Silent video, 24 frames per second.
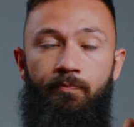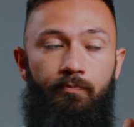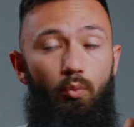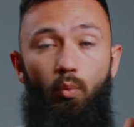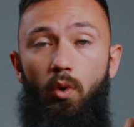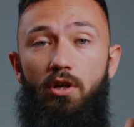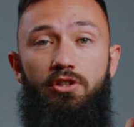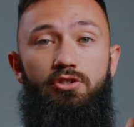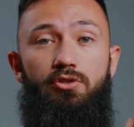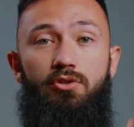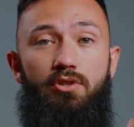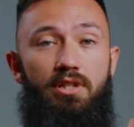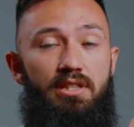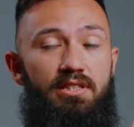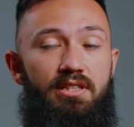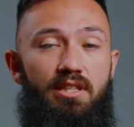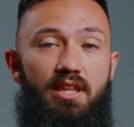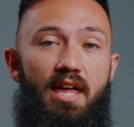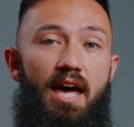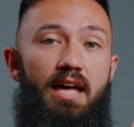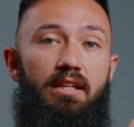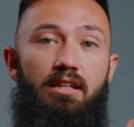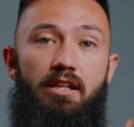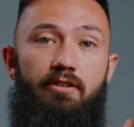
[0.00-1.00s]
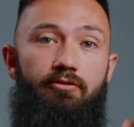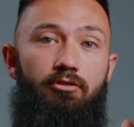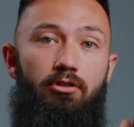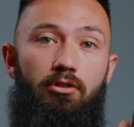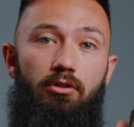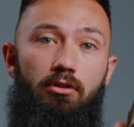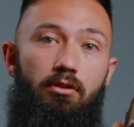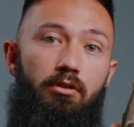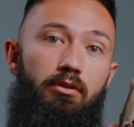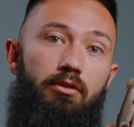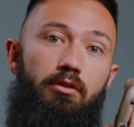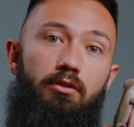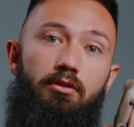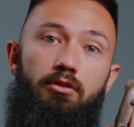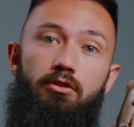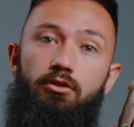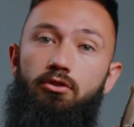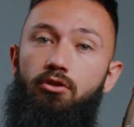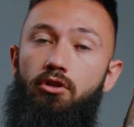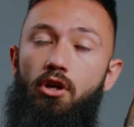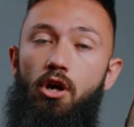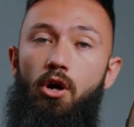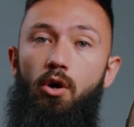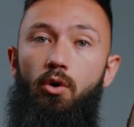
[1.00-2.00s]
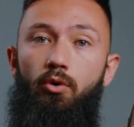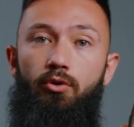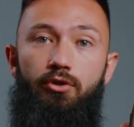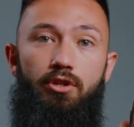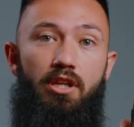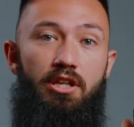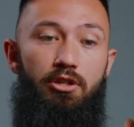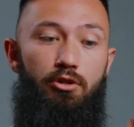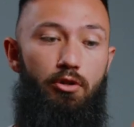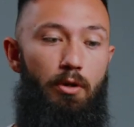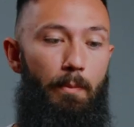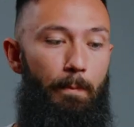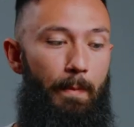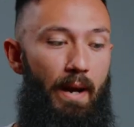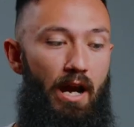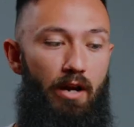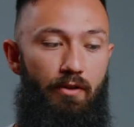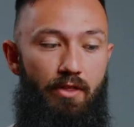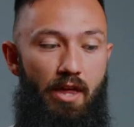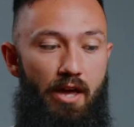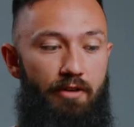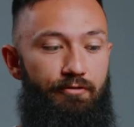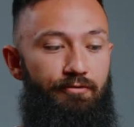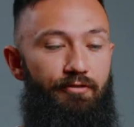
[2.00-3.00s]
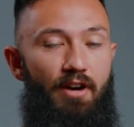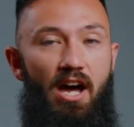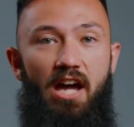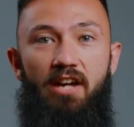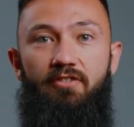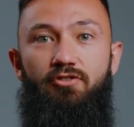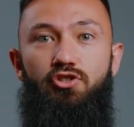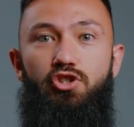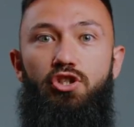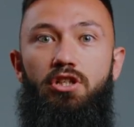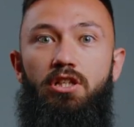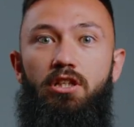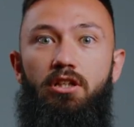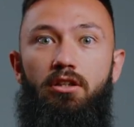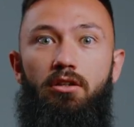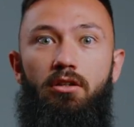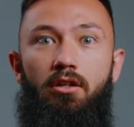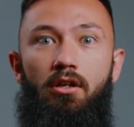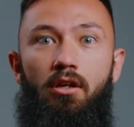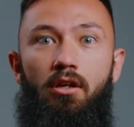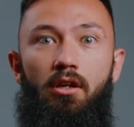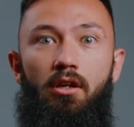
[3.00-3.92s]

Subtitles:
Once you get to that level, then you compare that 5 gene